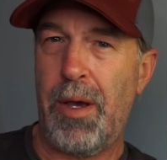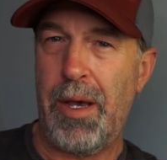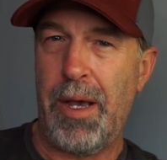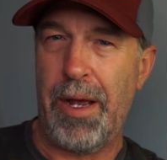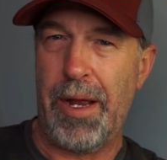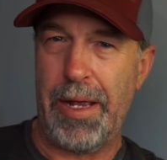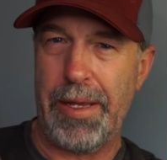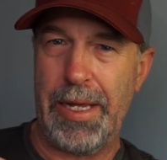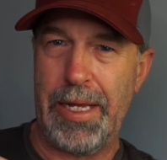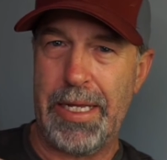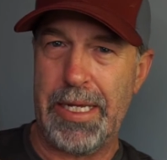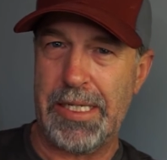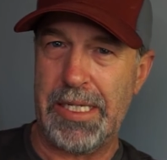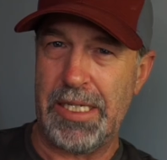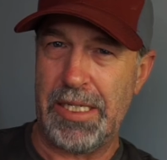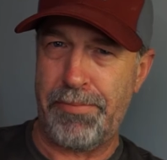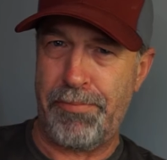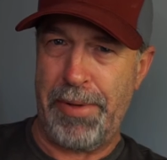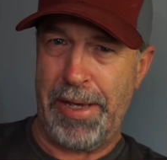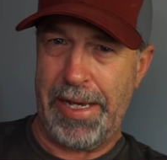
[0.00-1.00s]
I think this
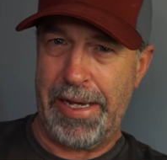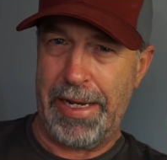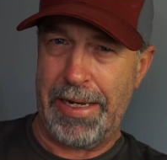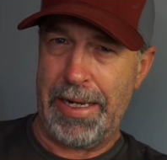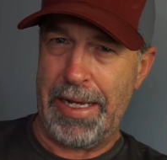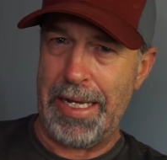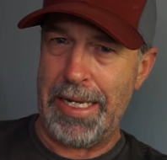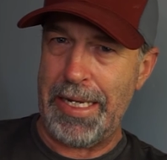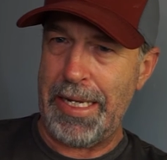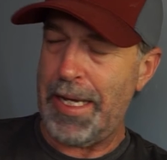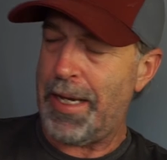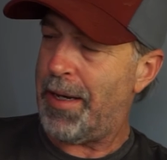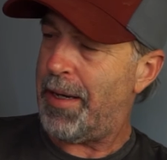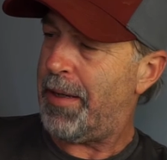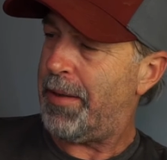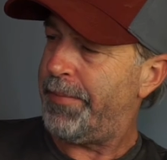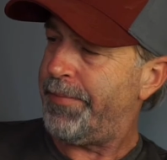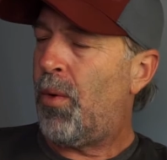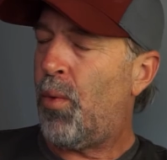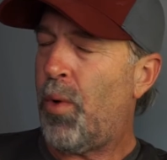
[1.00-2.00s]
is big in
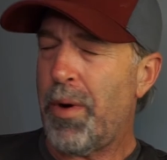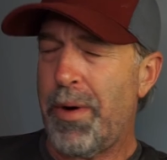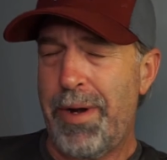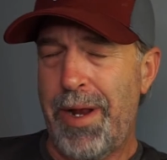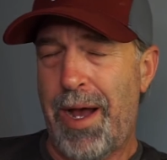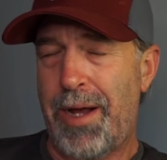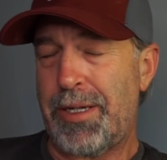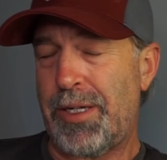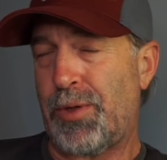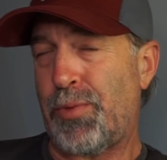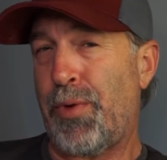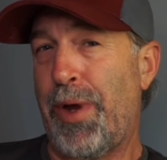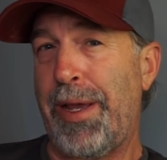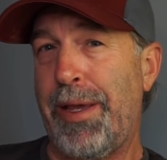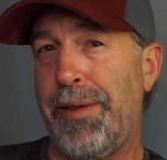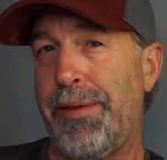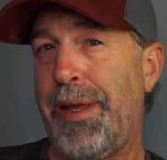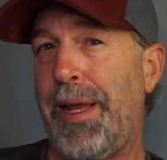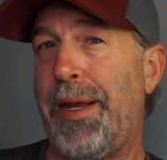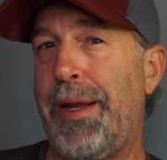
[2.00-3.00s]
India. We're not as
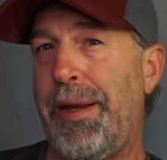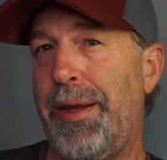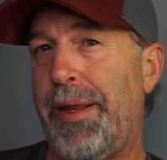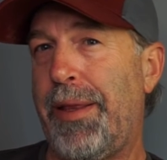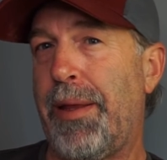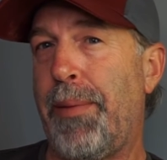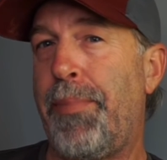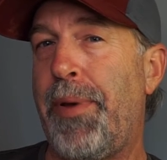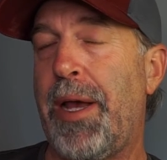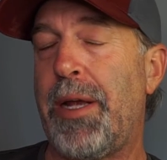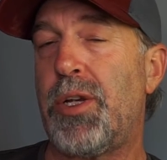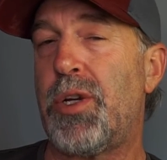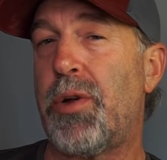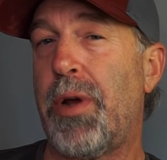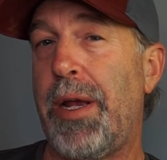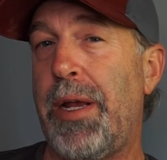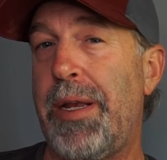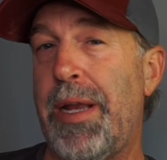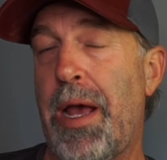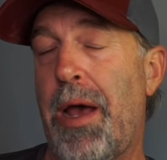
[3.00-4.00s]
regulated in the pet
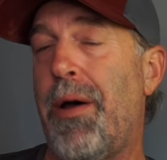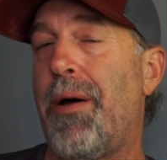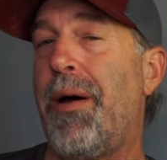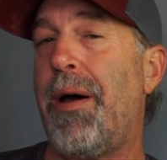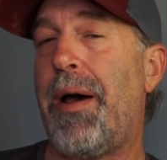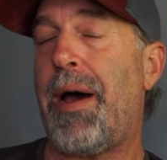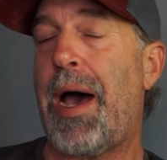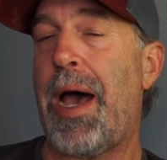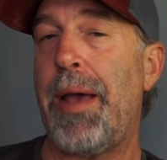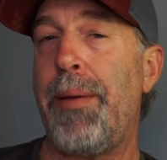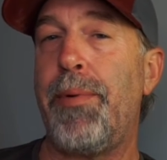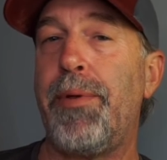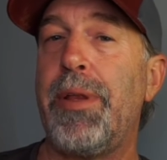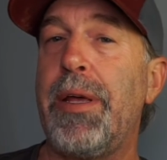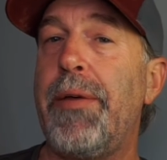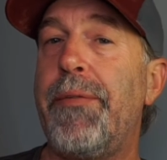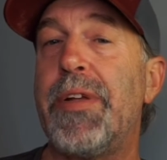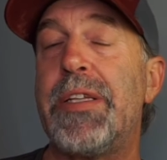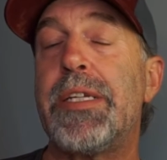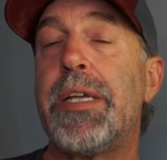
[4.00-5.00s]
trade now. I
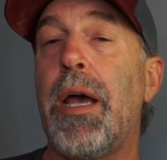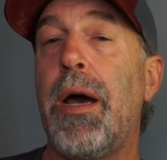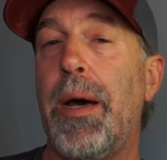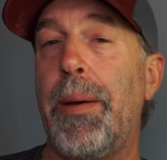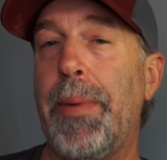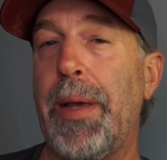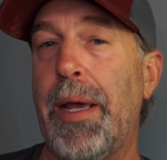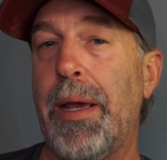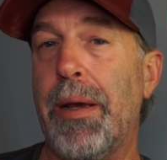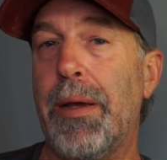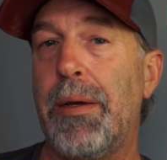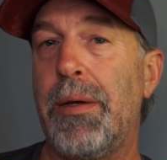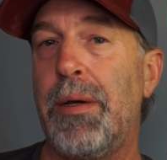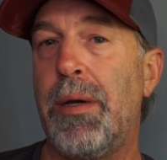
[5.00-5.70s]
believe it's coming.